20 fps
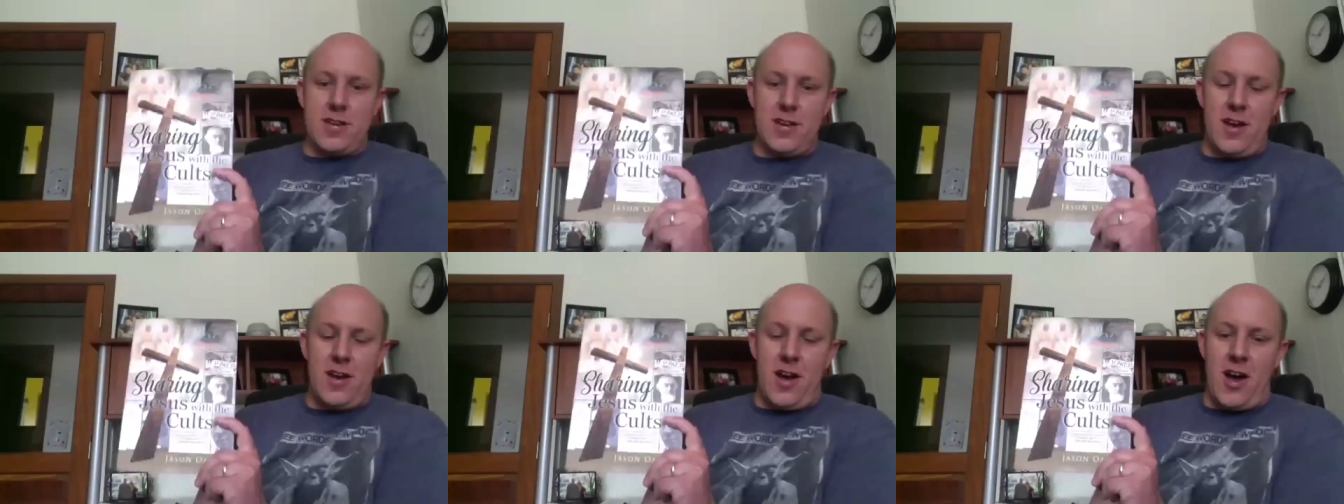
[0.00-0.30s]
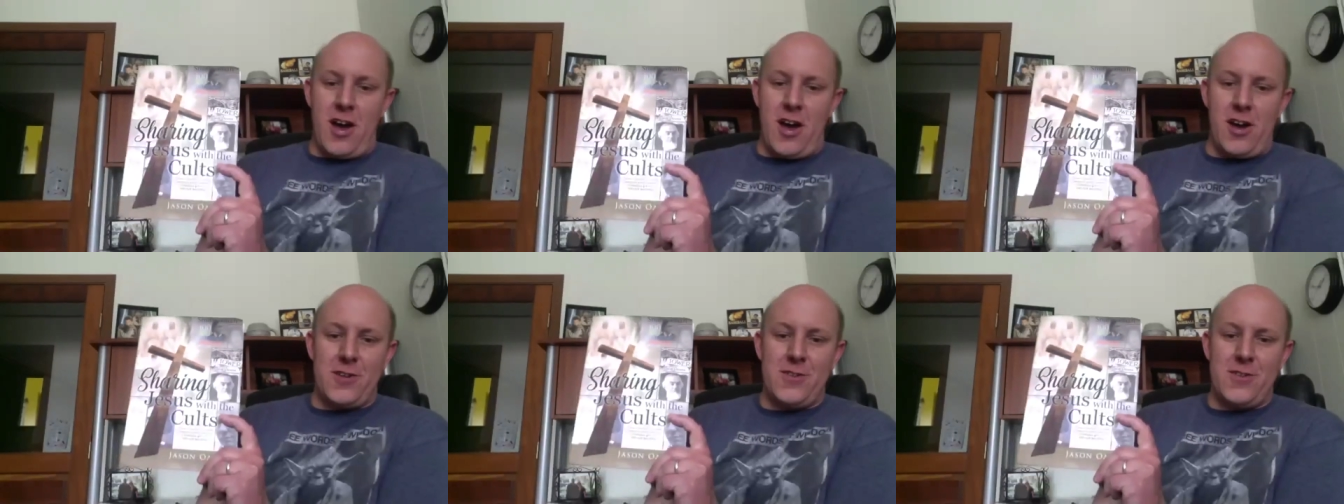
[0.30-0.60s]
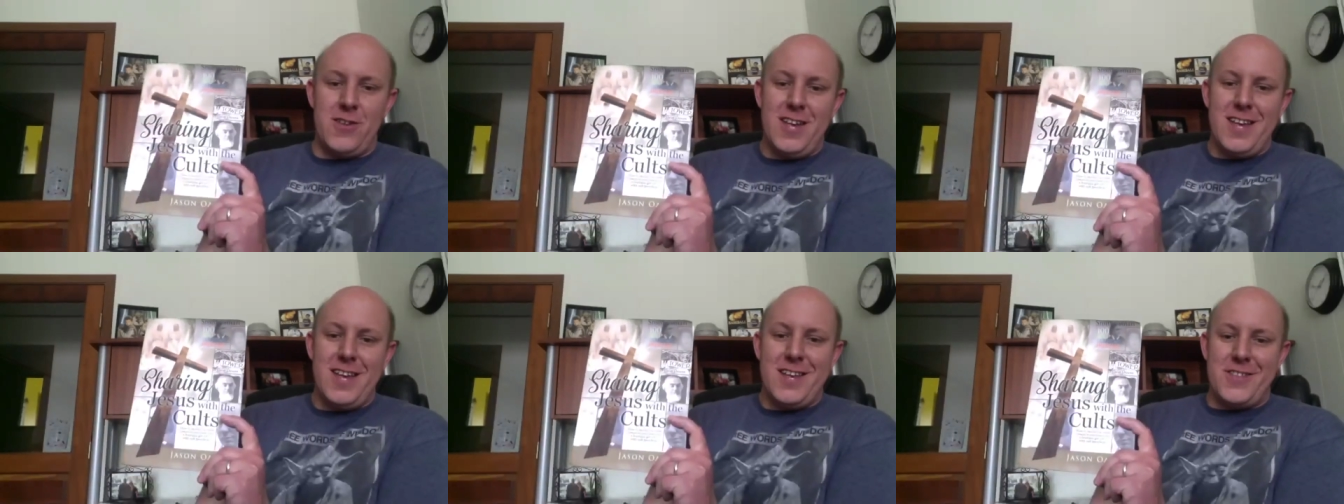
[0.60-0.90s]
Uh,
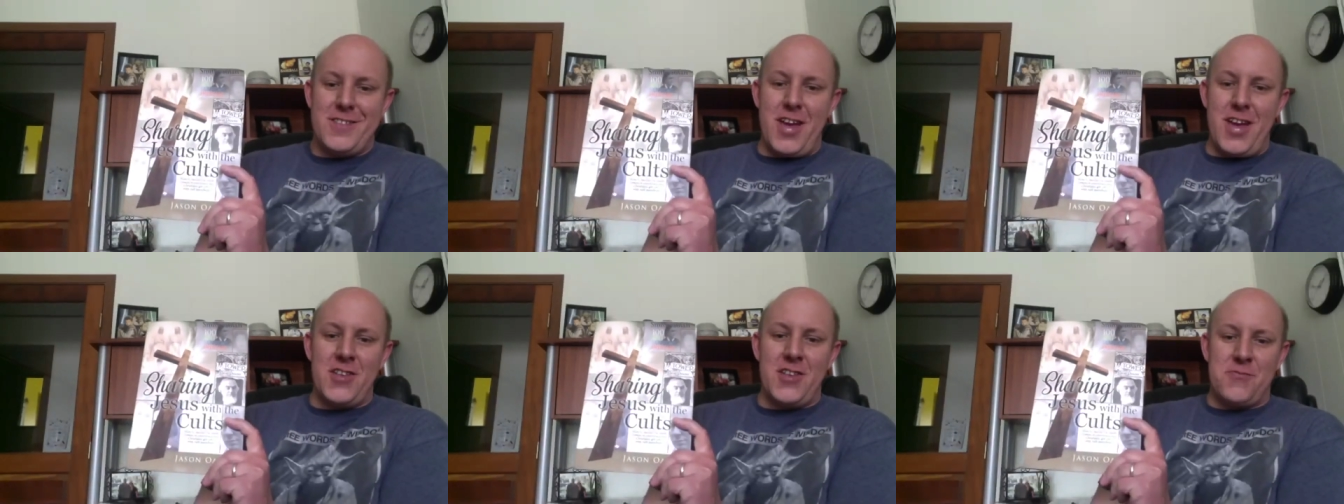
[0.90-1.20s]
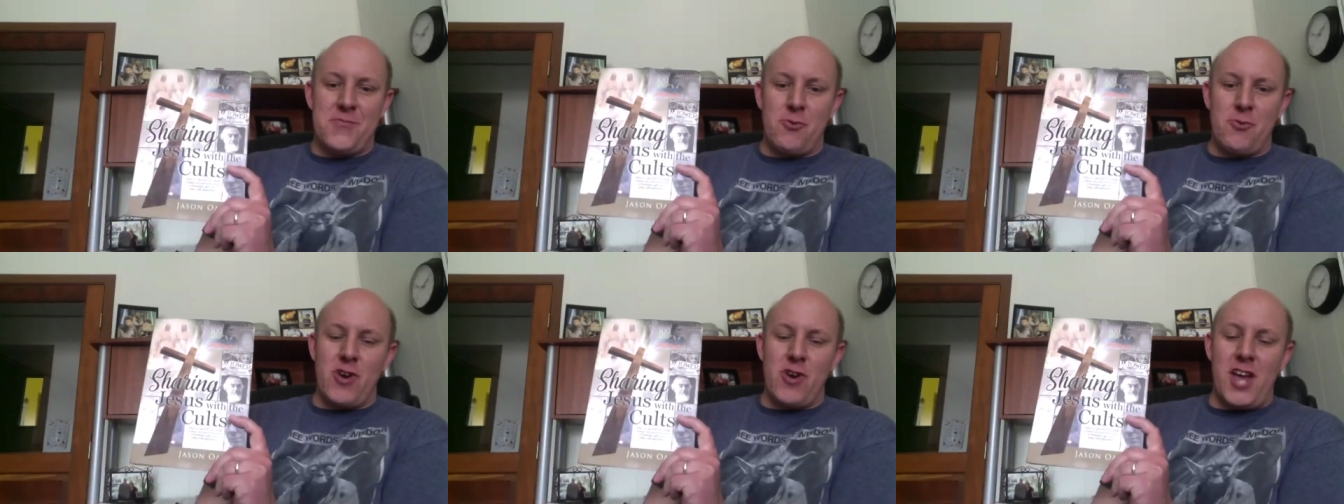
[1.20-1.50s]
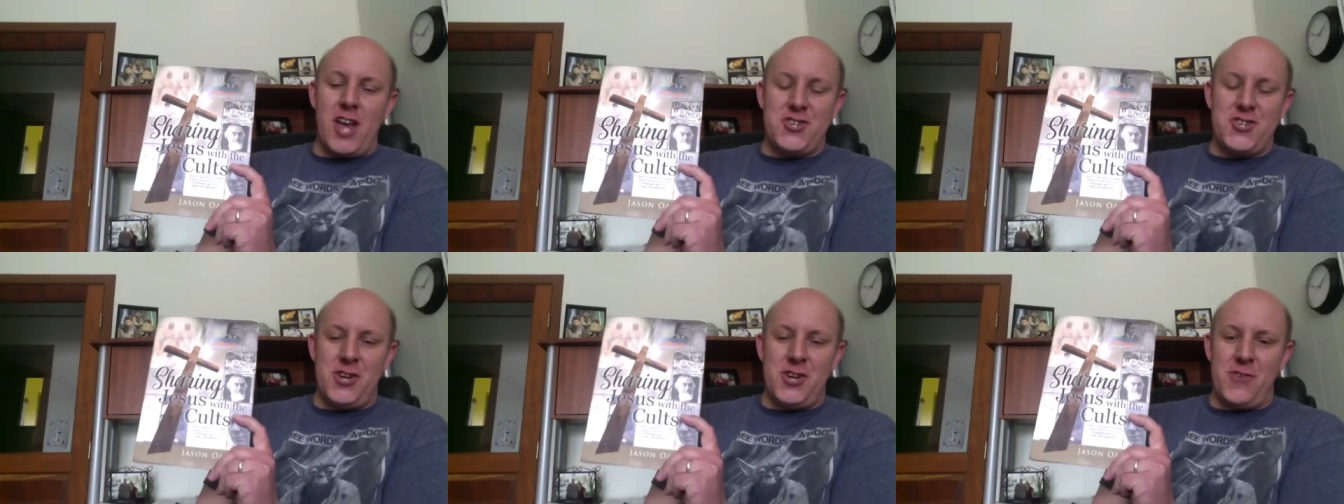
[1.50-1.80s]
the yep.
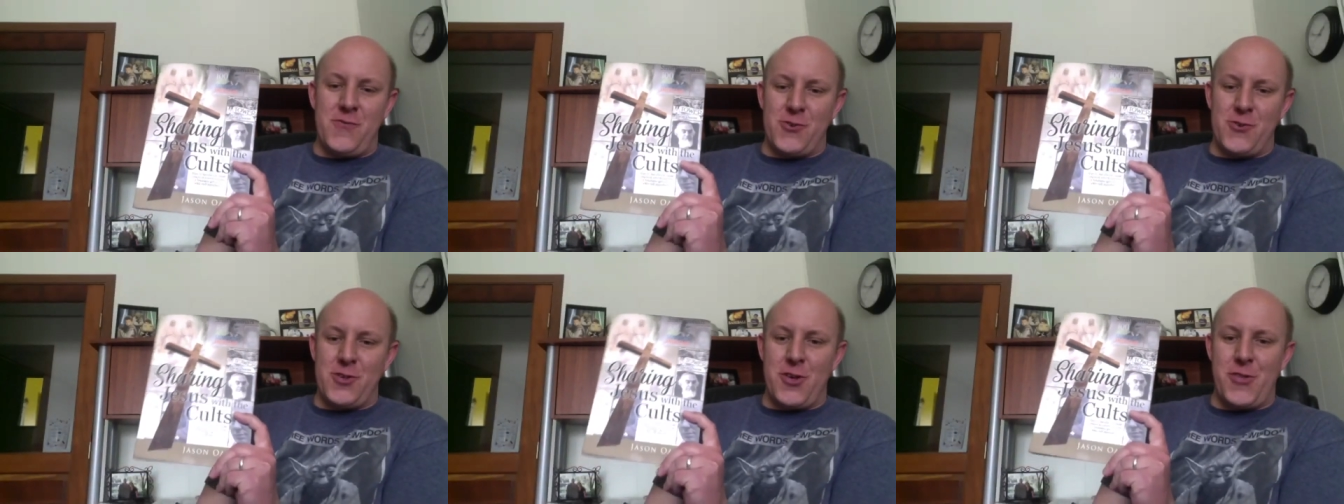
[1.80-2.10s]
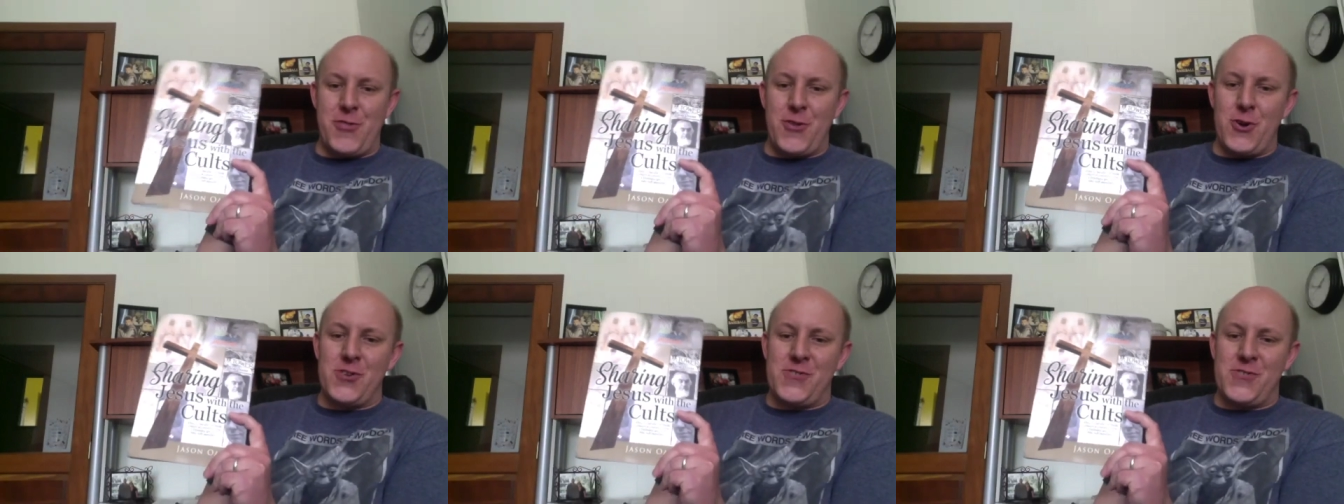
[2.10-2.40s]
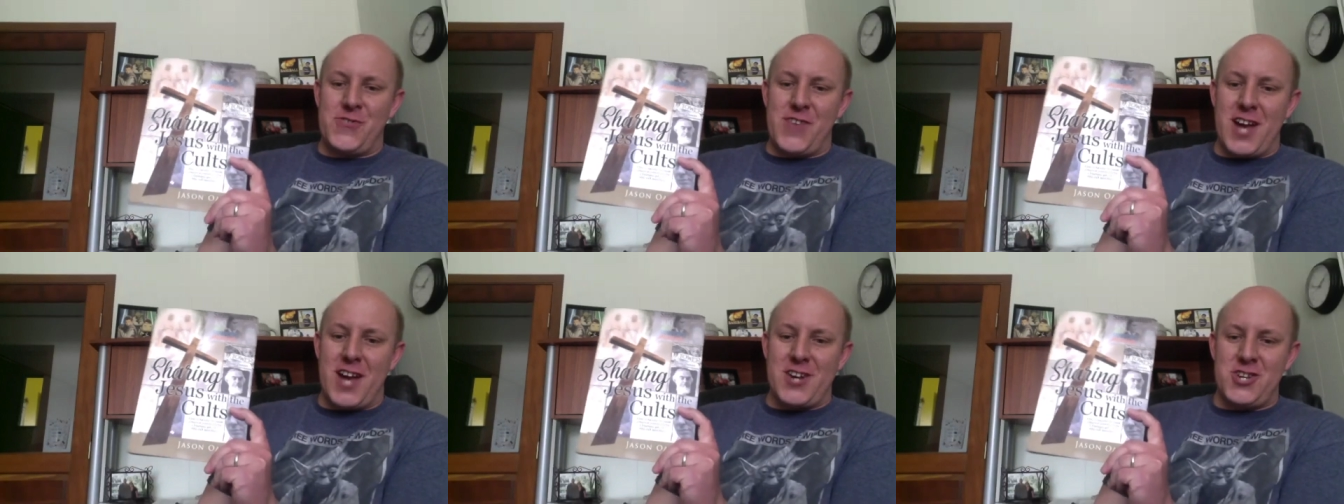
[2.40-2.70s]
inspiration for the third
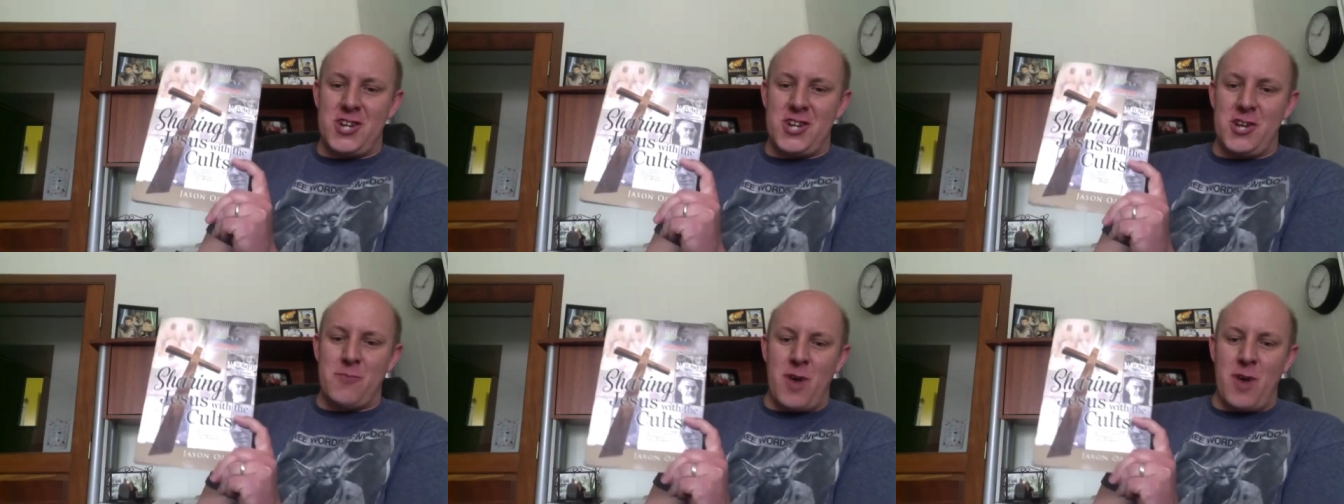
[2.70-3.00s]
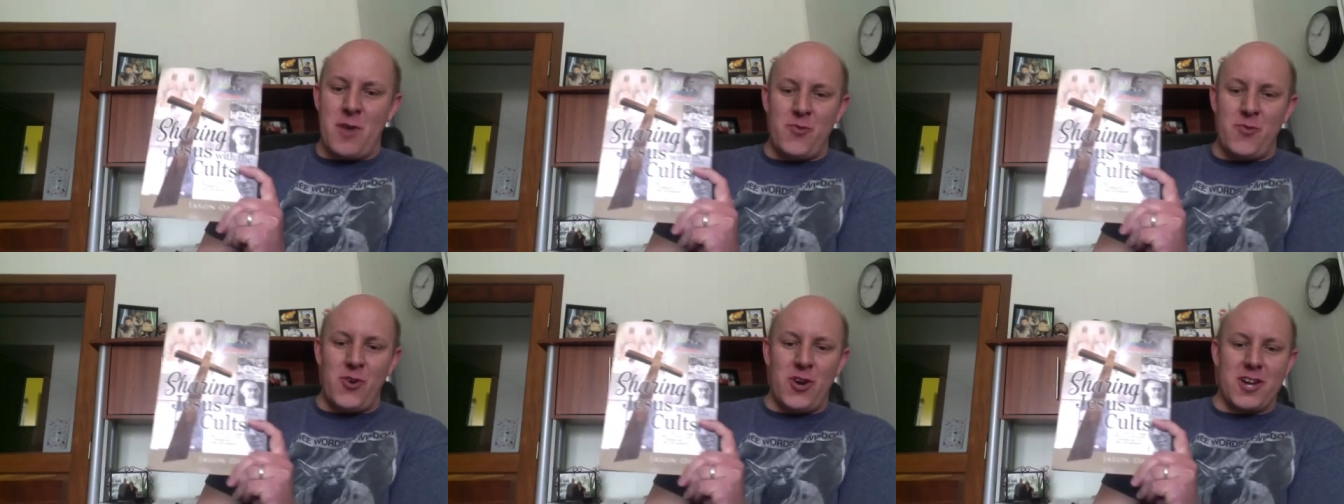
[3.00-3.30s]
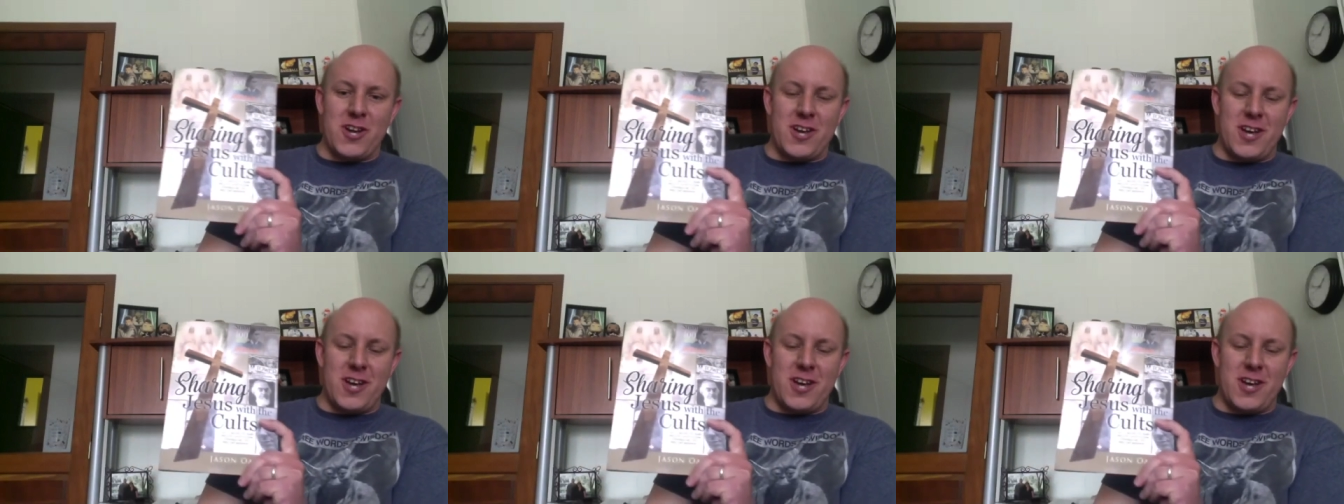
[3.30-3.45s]
section in my book,